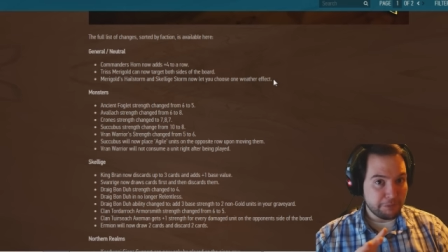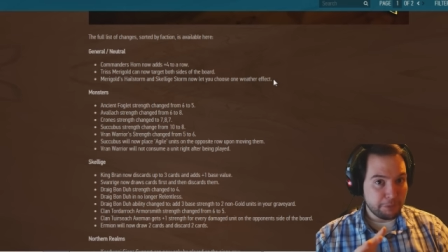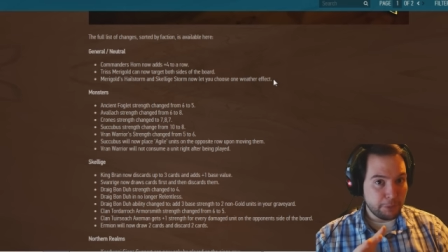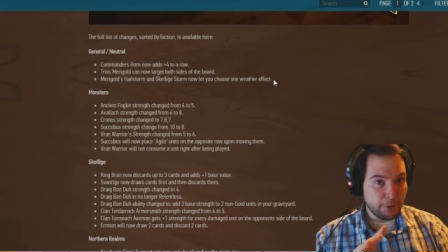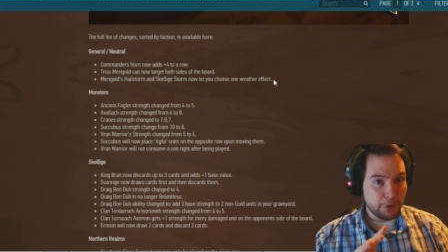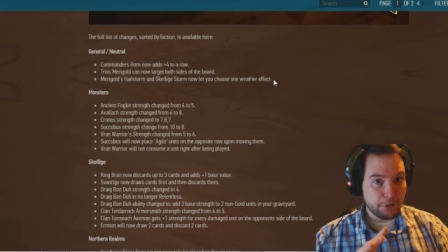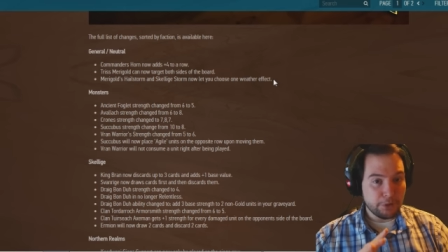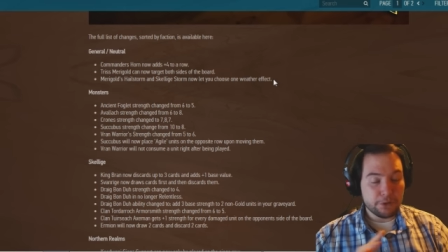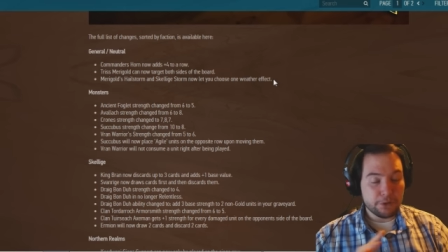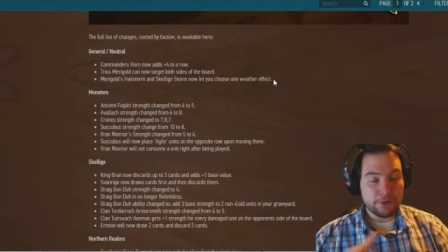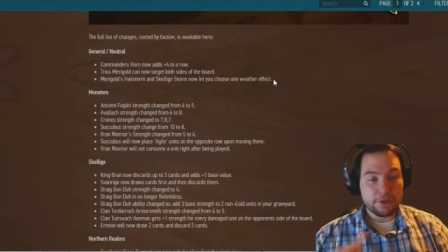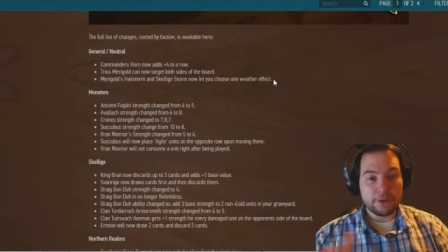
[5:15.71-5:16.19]

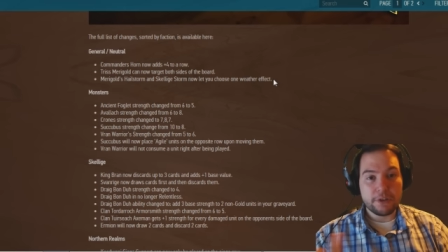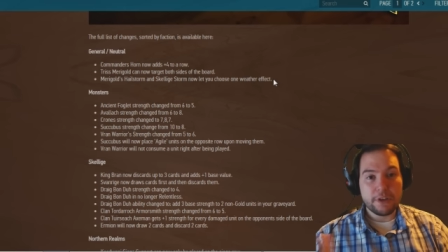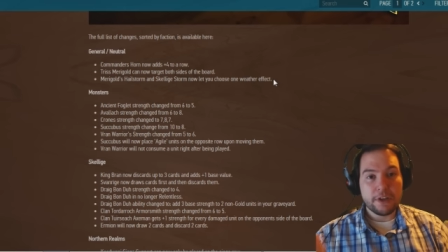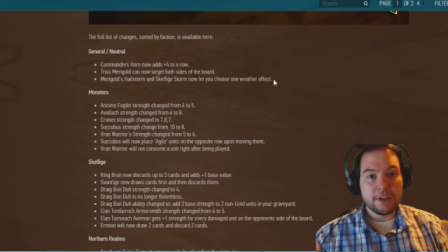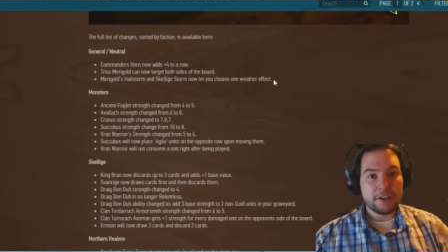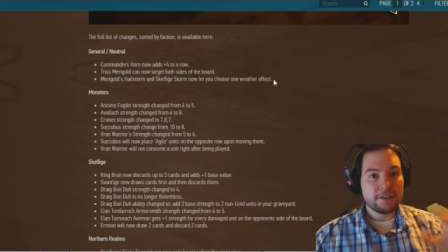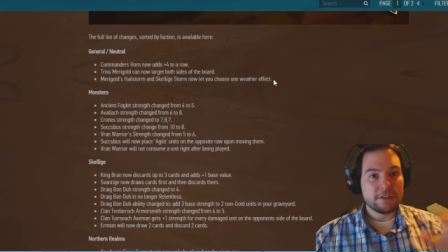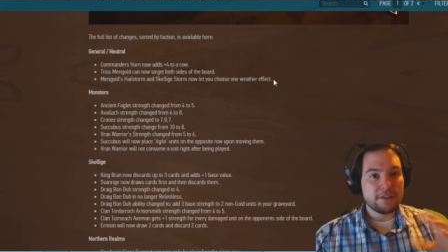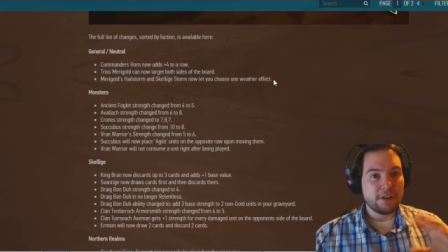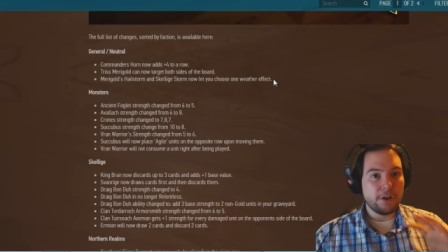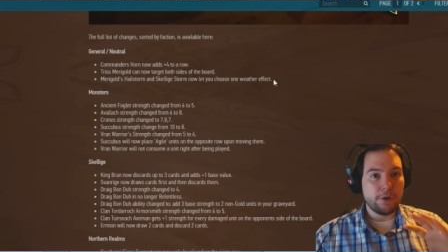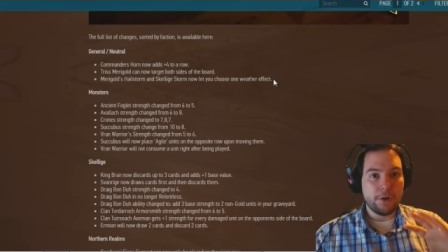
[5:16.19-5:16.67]
both,
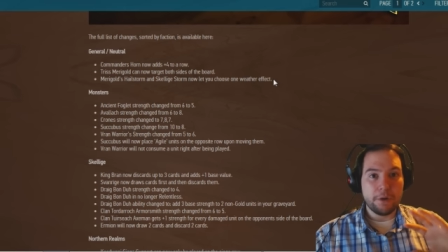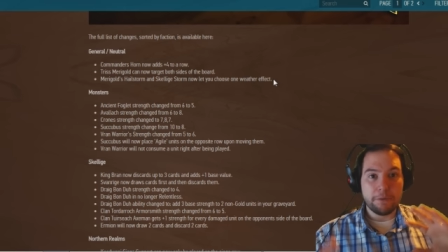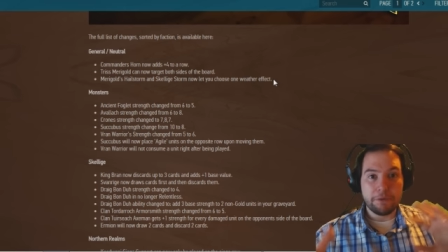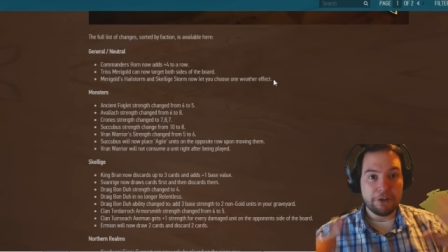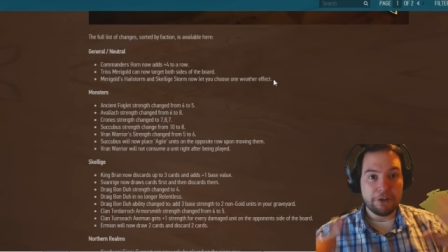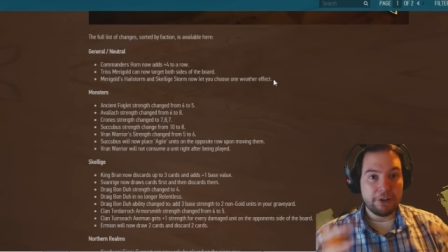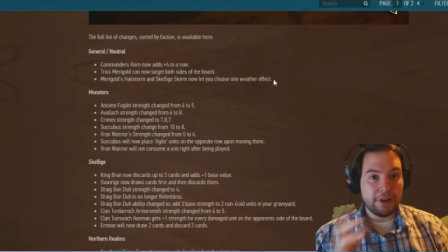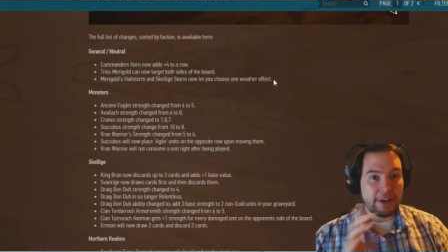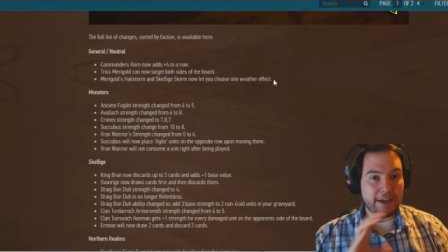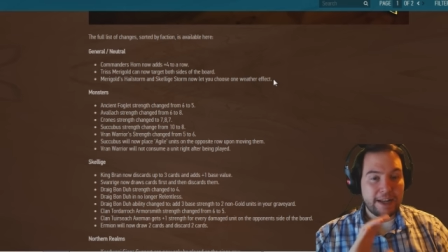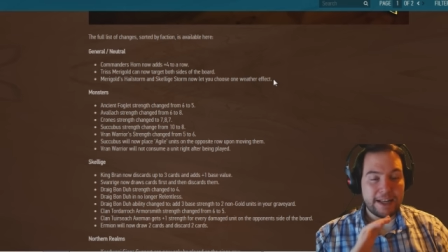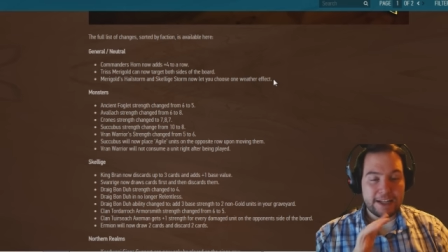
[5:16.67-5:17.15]
so I'm
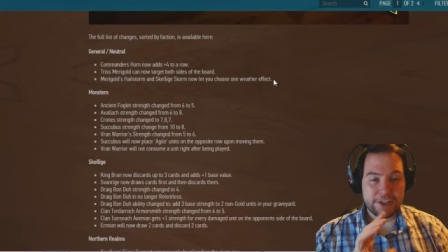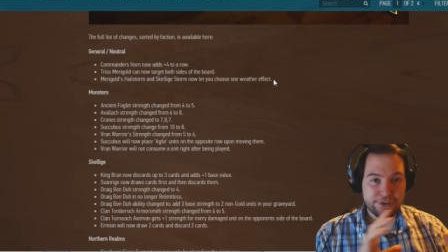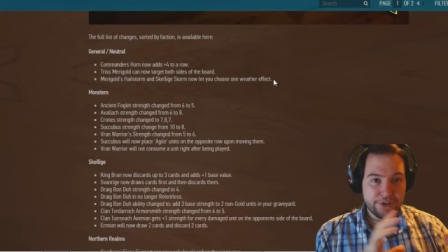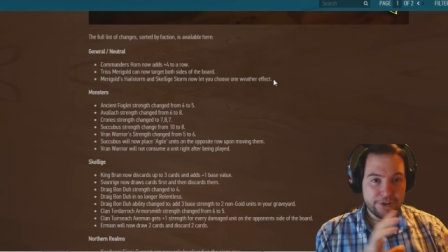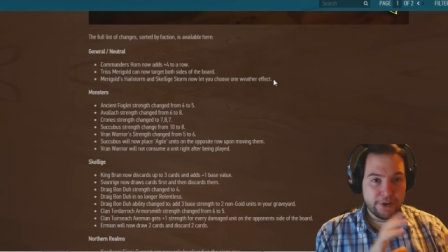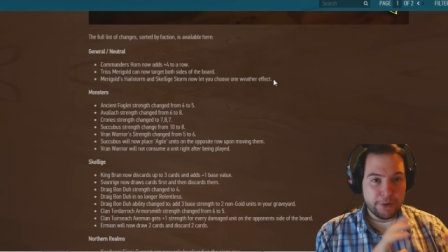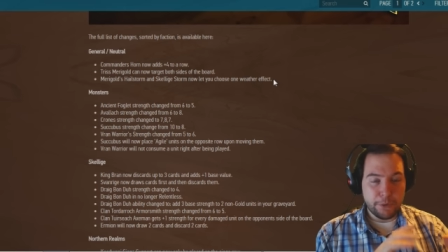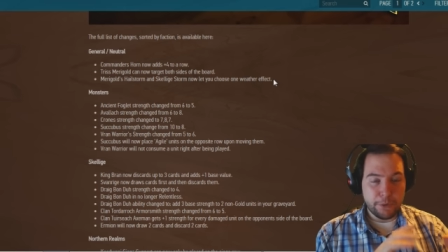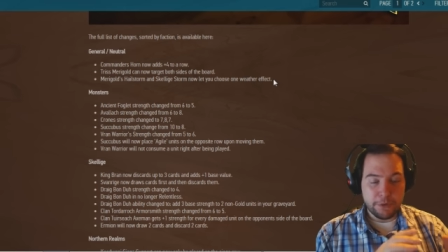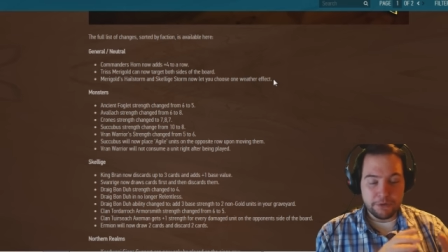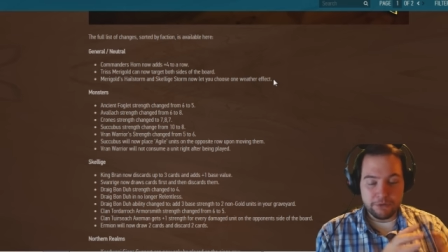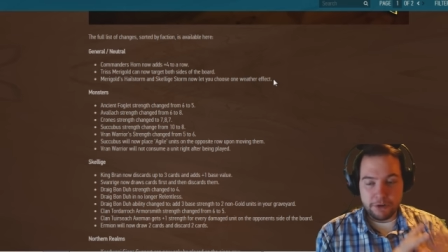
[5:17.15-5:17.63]
going to
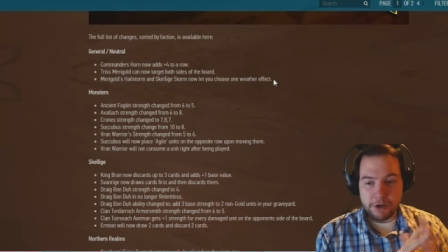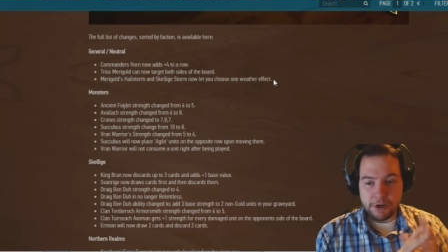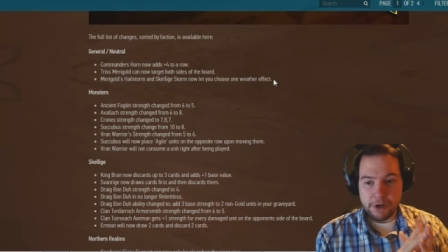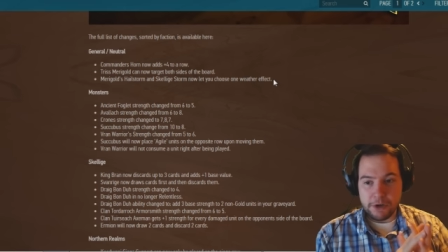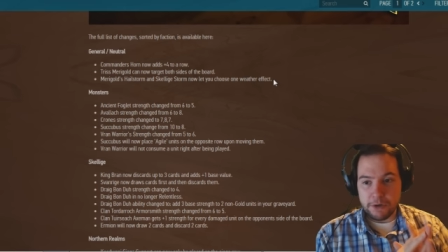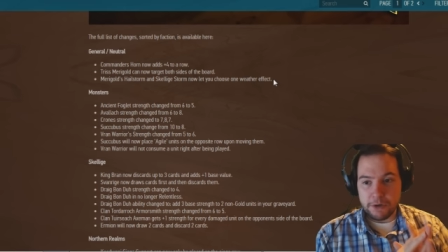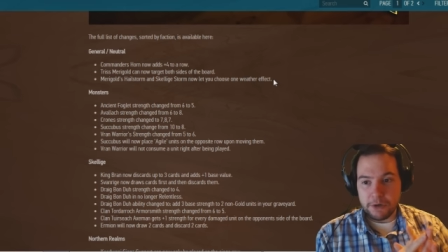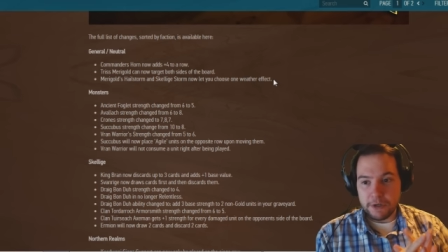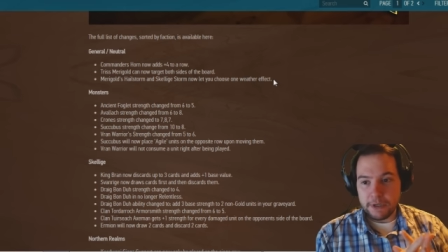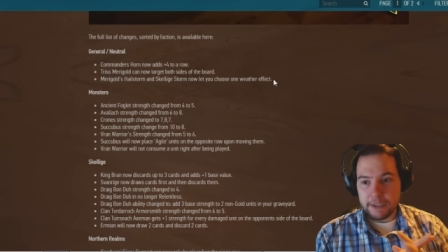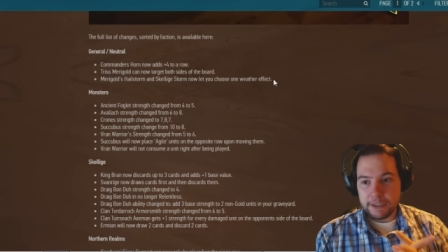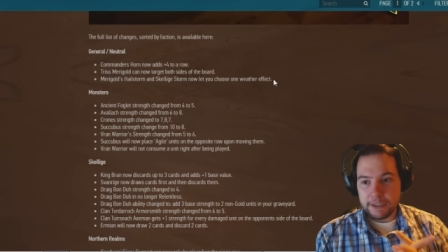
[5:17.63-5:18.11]
lacerate one row.